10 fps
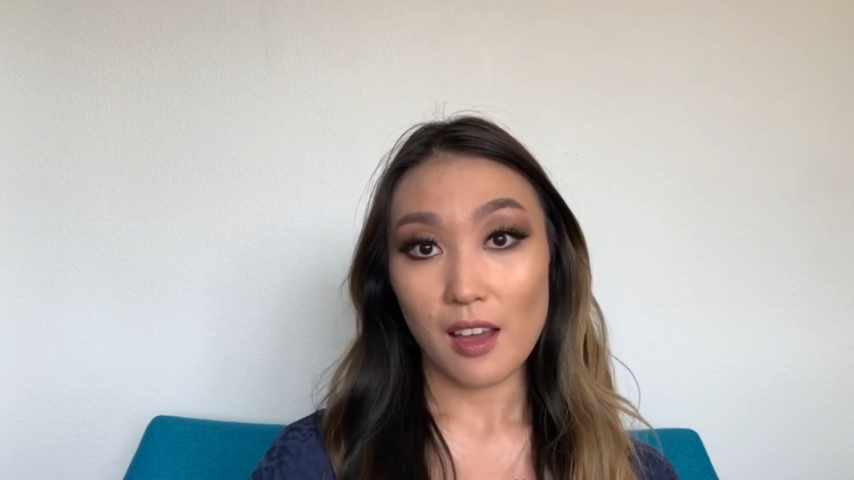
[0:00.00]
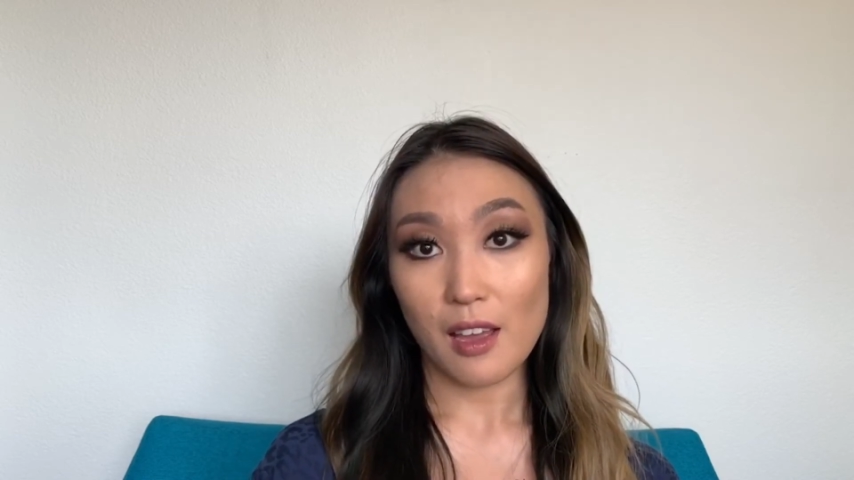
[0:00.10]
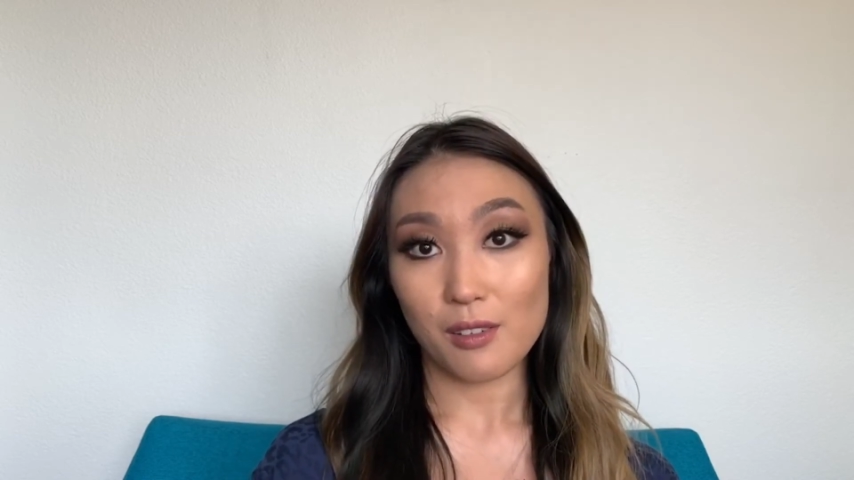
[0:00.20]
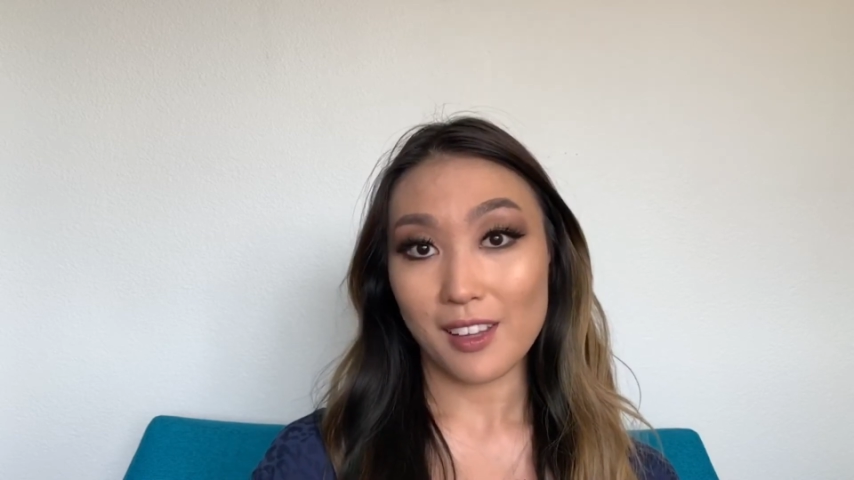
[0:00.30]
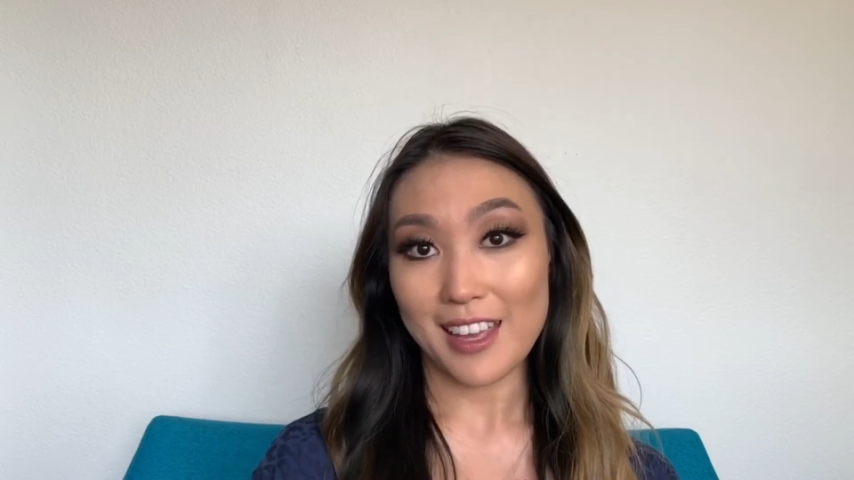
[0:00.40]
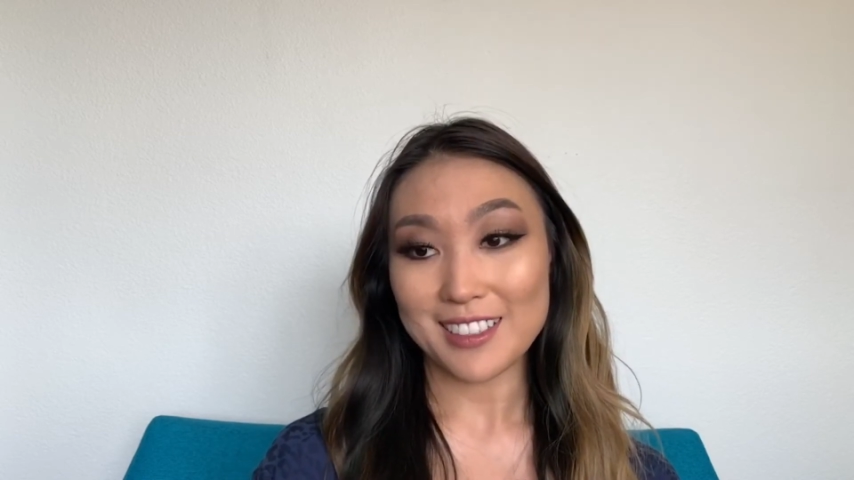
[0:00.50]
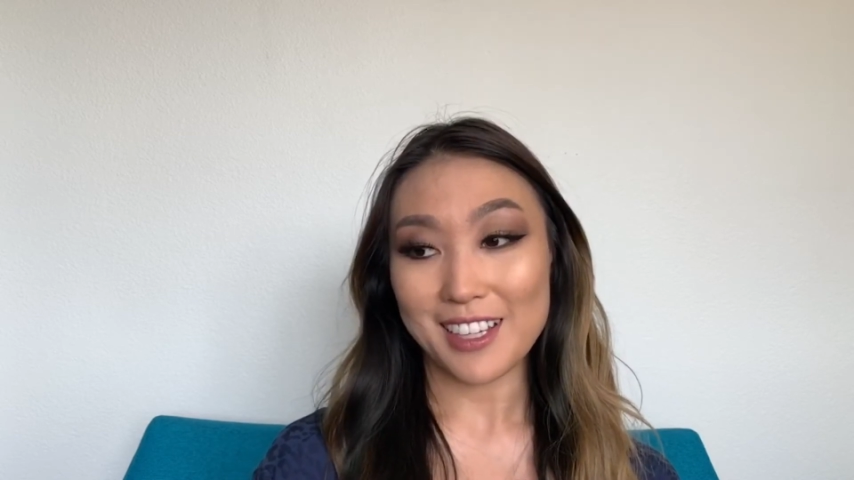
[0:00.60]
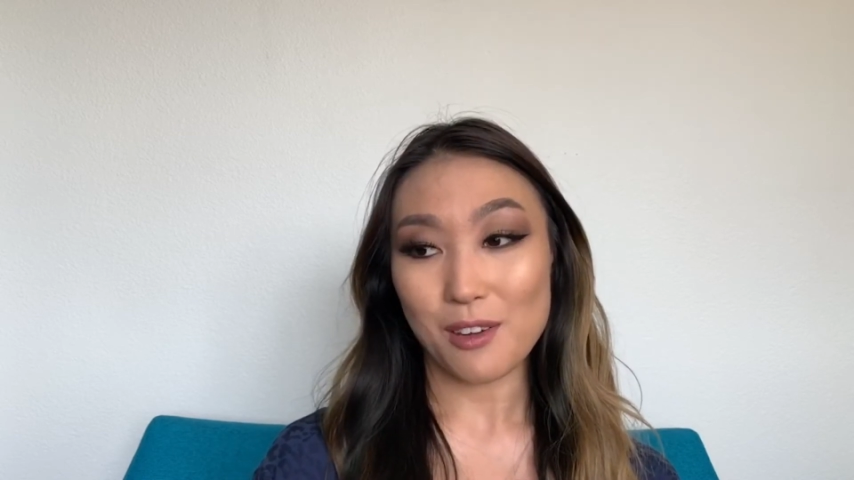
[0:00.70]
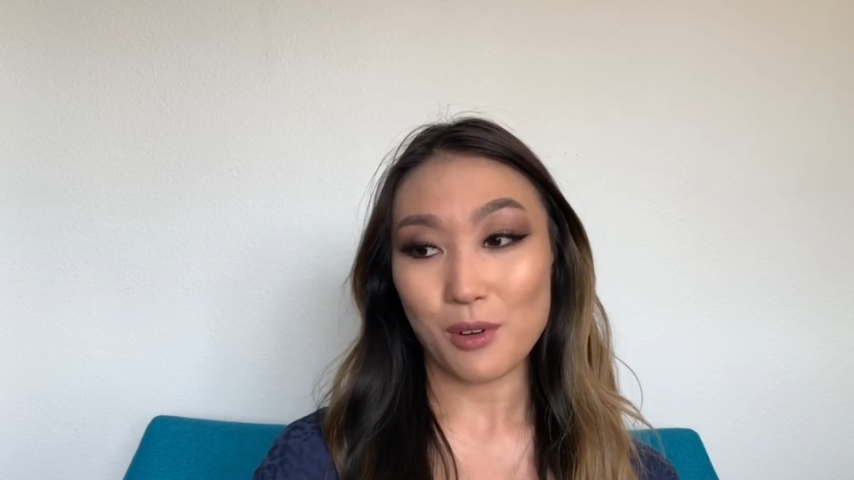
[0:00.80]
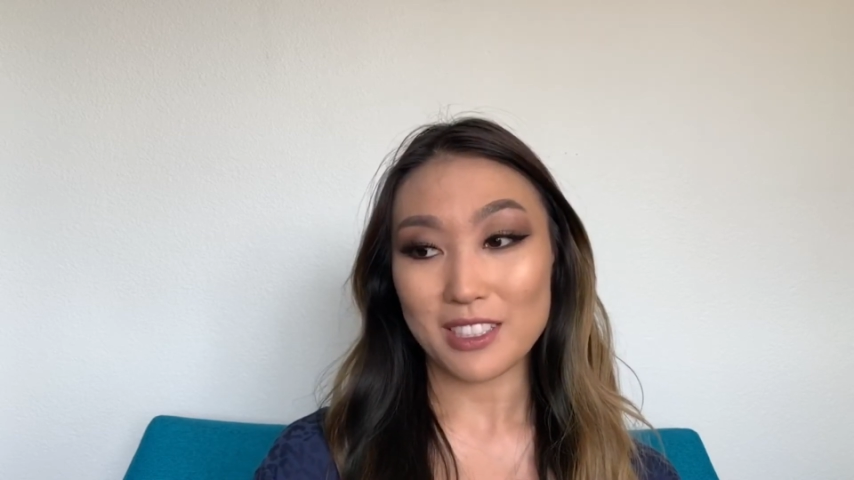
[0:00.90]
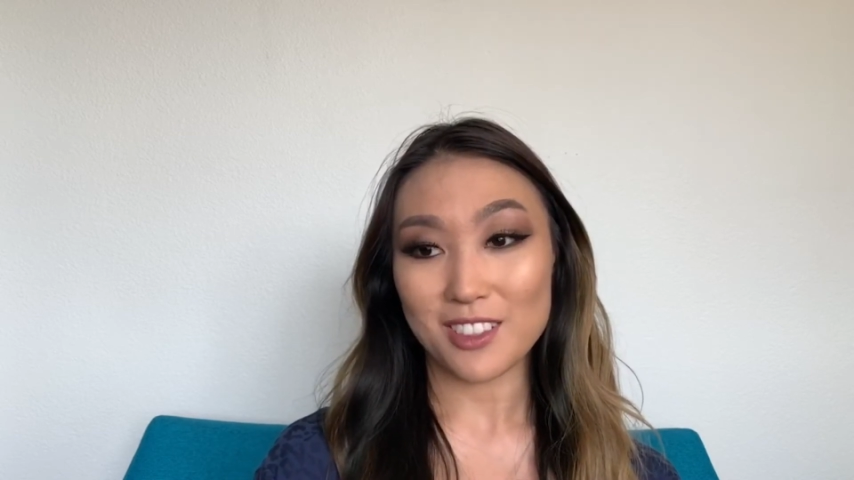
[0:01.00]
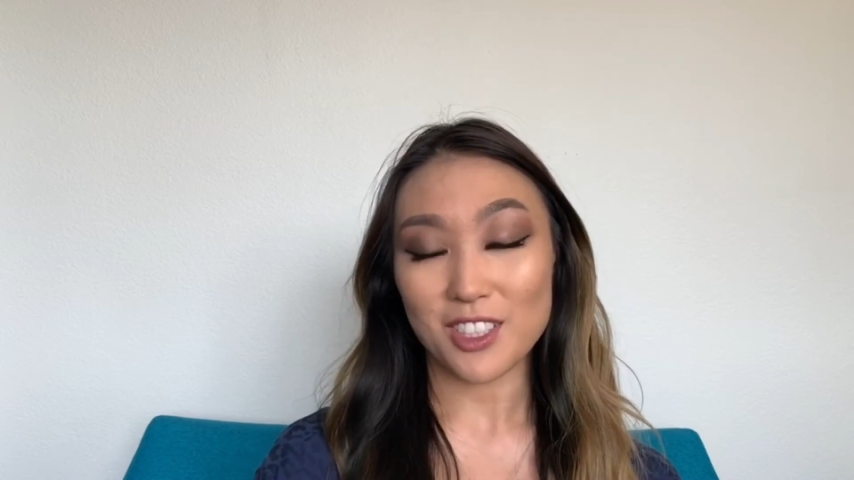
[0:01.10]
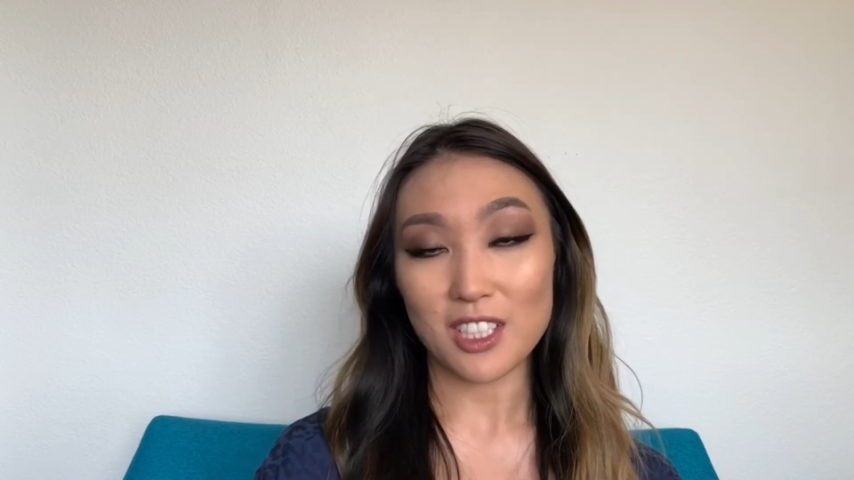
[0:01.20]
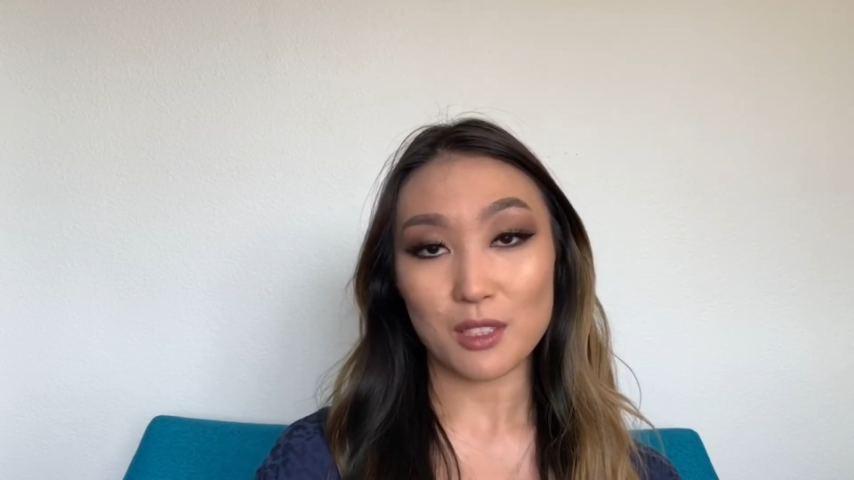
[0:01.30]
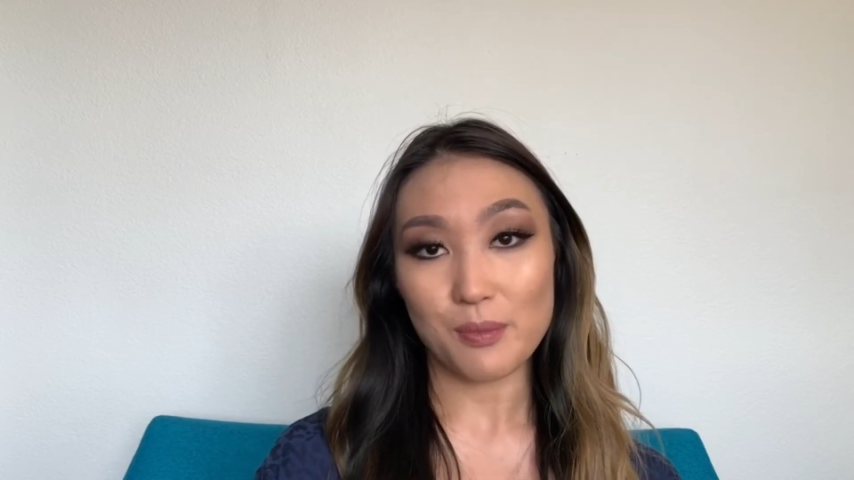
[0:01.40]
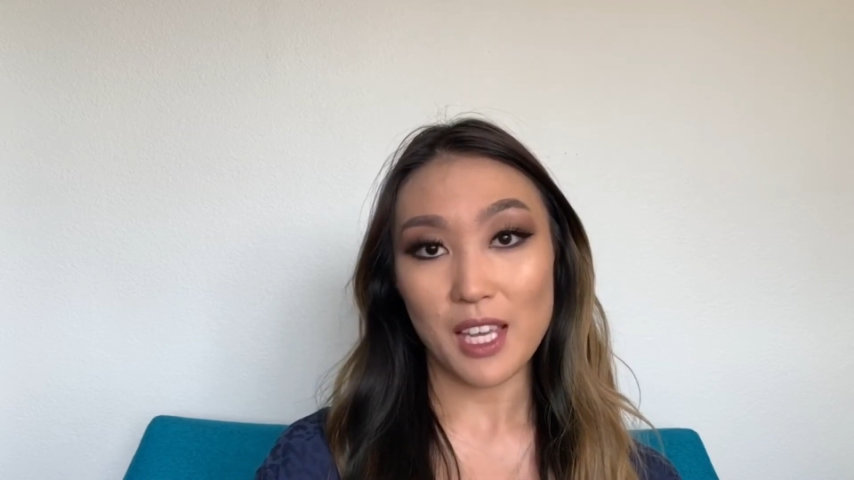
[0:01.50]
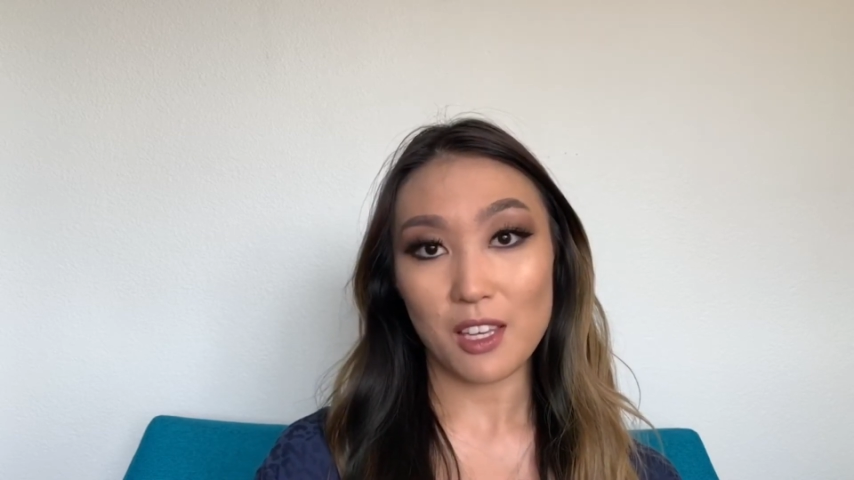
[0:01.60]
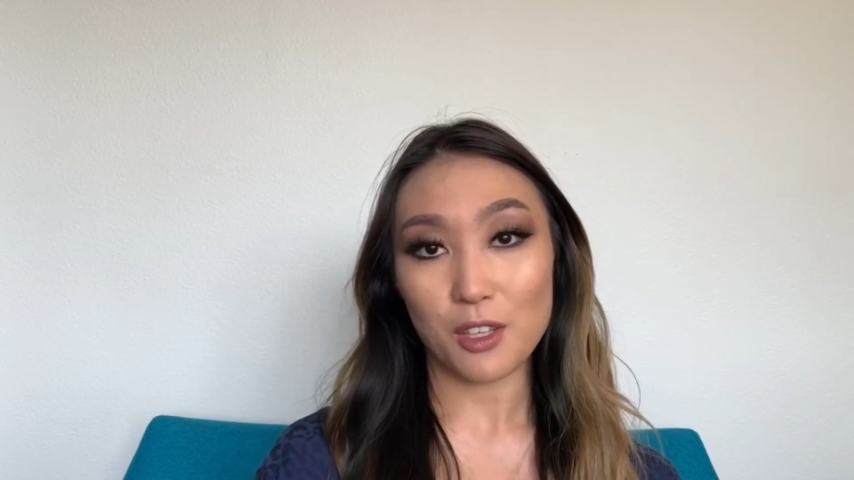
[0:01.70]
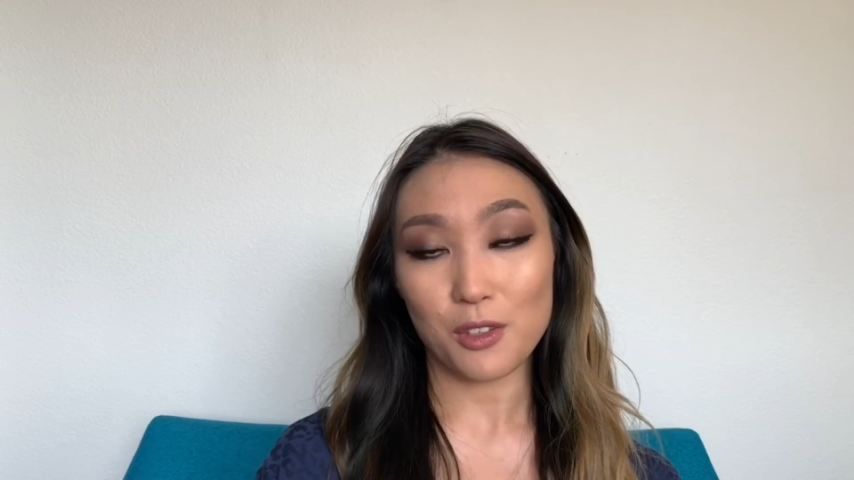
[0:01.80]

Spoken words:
I realized that it wasn't just me